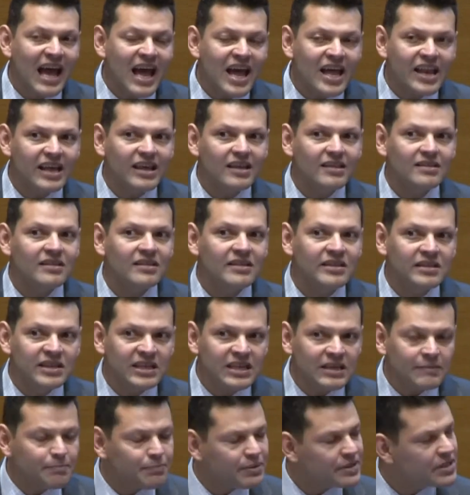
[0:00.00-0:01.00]
that is
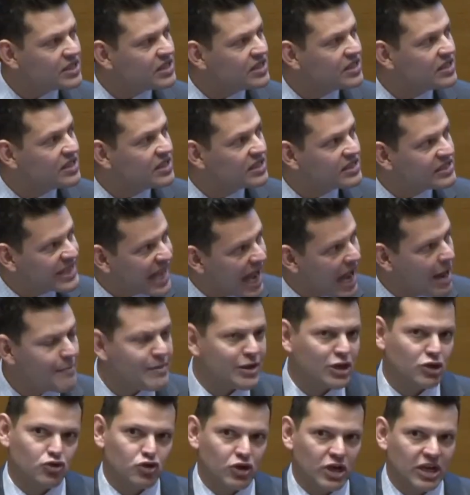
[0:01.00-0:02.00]
deeply
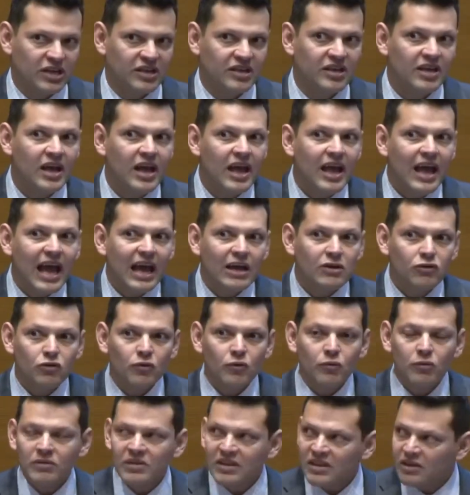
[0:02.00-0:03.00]
damaging. And
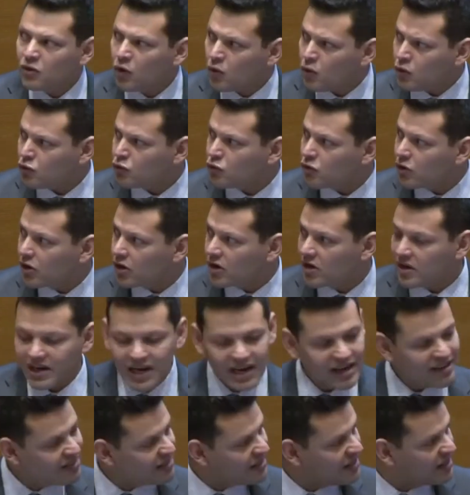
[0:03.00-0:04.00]
so, those are,
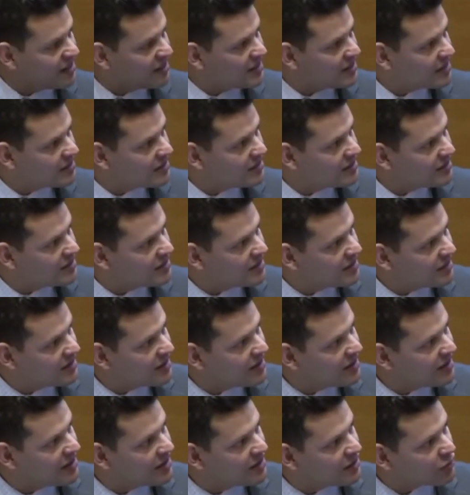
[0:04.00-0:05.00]
I think,
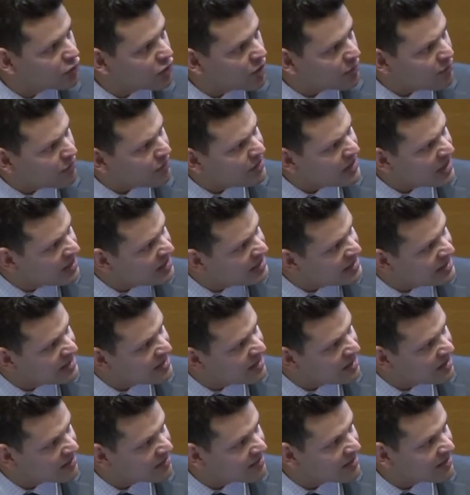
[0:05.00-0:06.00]
some of the
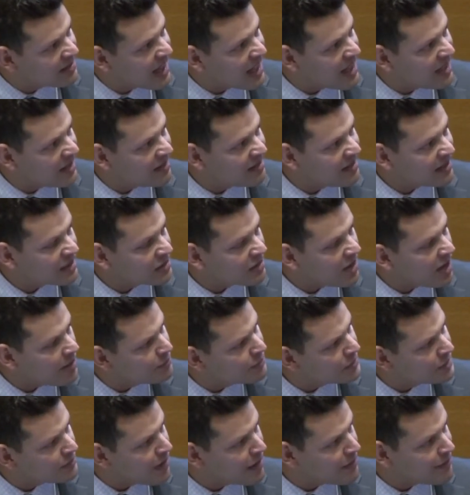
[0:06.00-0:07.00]
ideas that, that
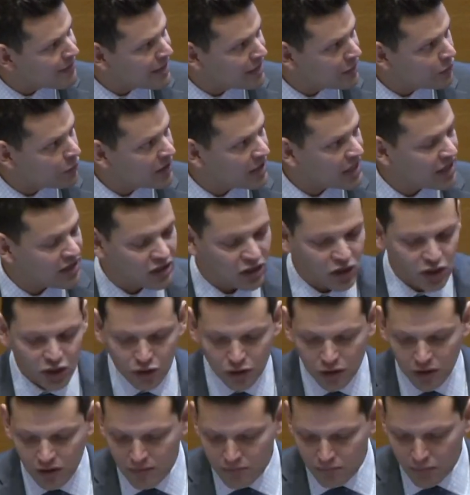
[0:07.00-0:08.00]
come to my mind when I
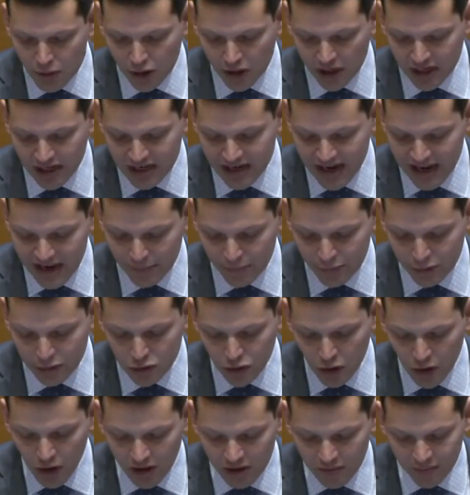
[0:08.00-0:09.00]
hear Mark and Amber
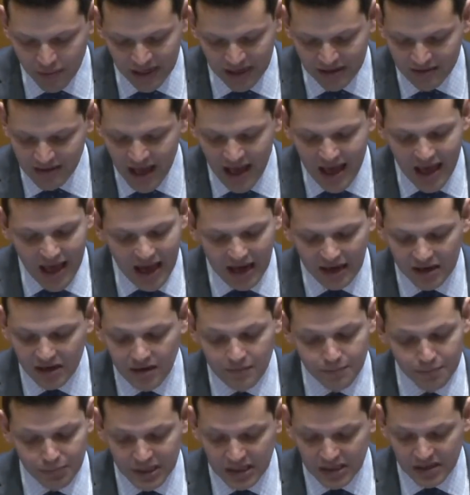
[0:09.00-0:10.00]
talk, because I
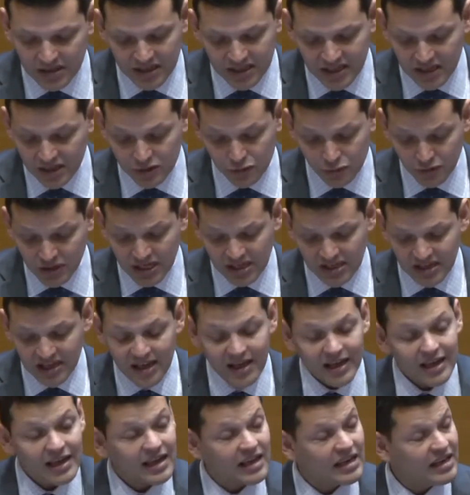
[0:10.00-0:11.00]
completely agree.
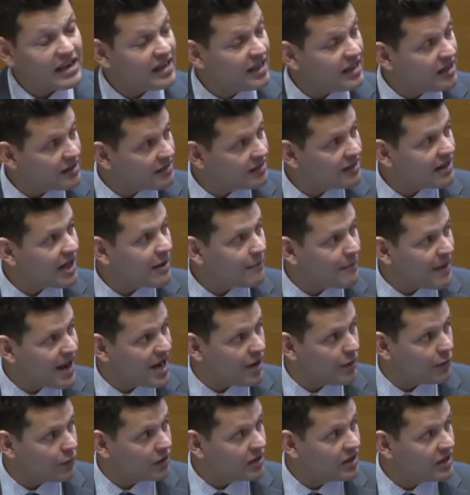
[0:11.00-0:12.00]
It is
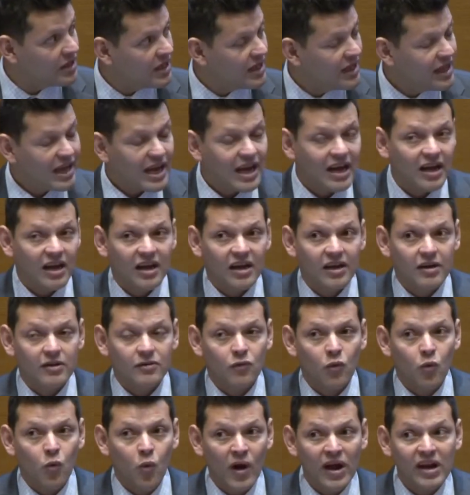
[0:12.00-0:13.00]
about uh,
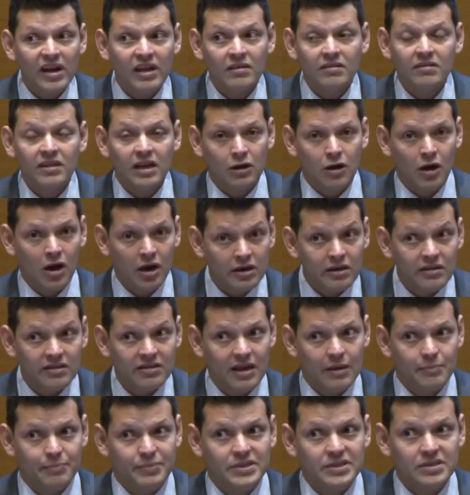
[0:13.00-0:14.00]
what is the
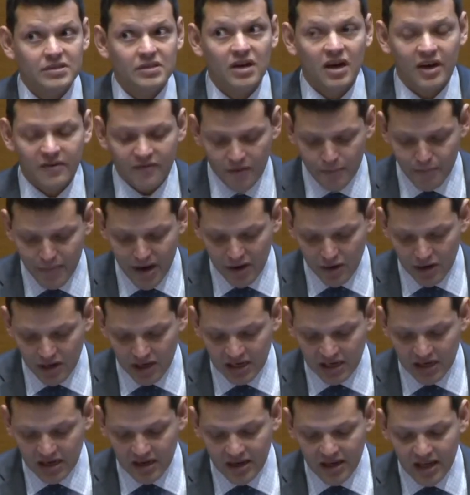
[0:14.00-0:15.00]
concept of
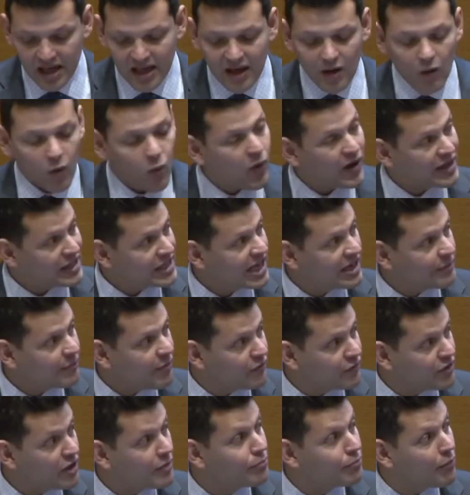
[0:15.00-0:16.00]
America, what type
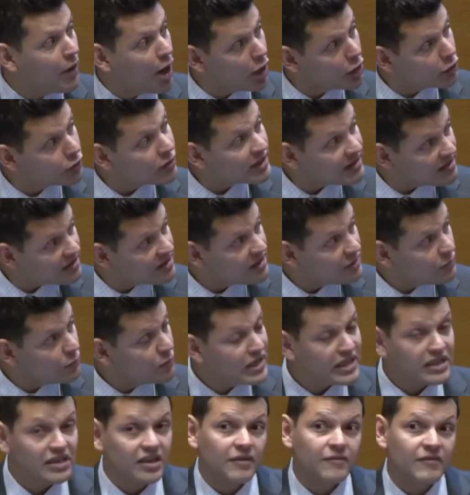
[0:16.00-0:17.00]
of democracy
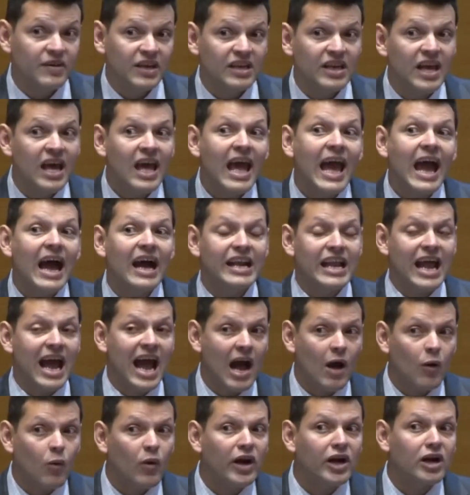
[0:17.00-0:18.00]
we live in, and
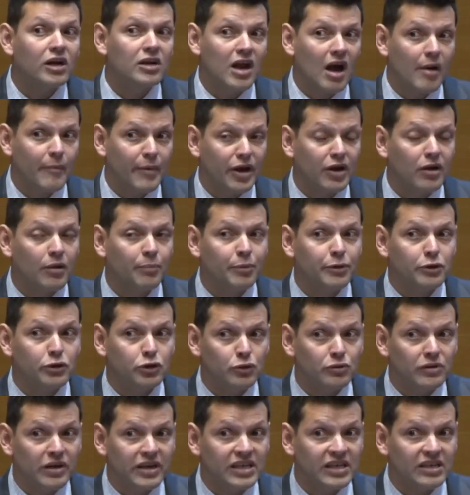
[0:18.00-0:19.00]
how economic
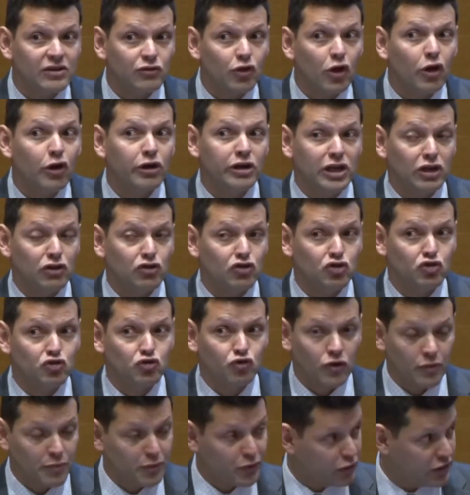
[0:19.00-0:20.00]
opportunities are
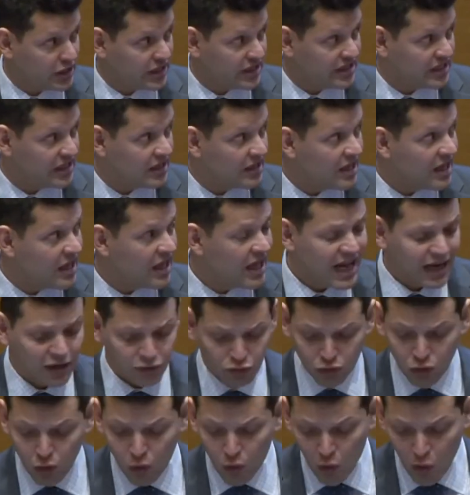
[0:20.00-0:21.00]
distributed.
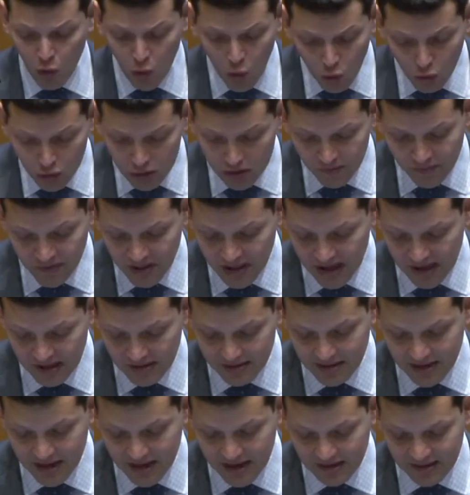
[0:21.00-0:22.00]
And so all of
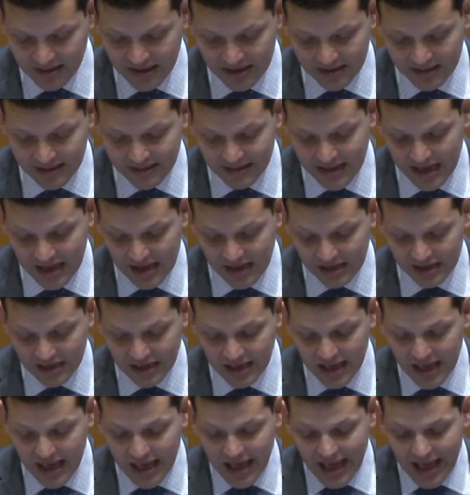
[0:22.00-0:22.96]
this is at stake.